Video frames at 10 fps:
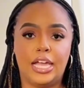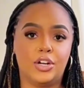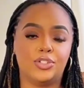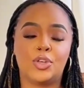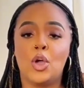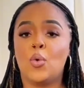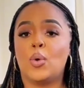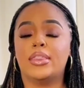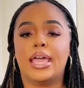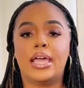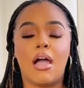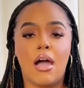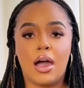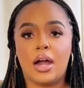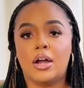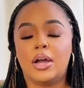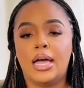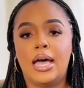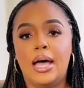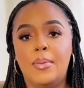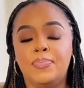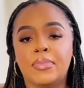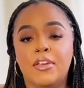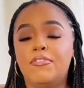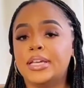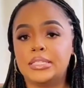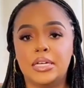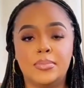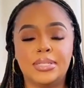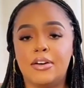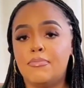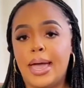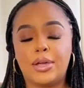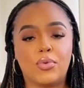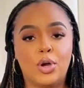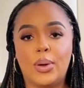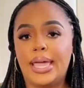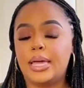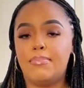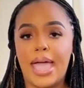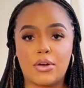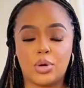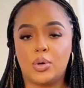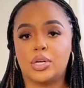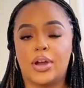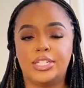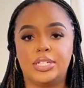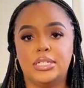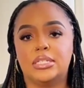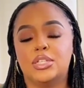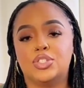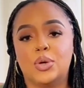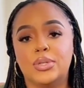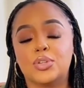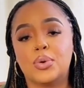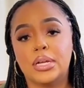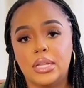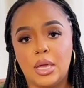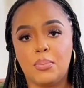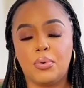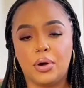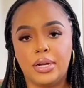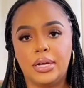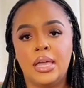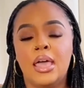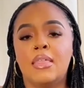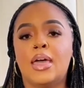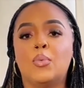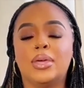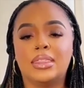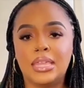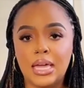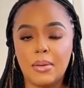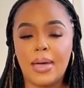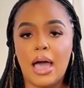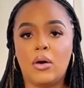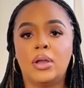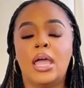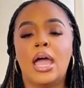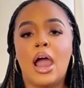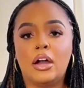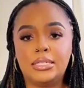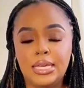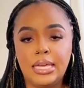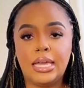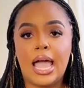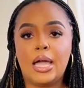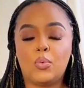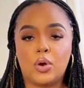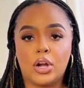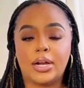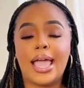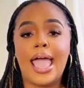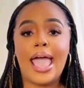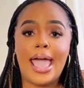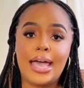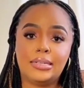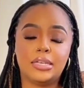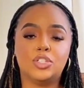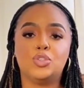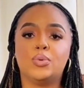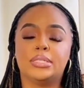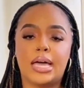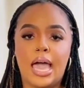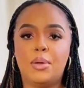Her mother was a school teacher who believed in education. Her father ran a textile shop that barely survived most years. Growing up, Mira learned two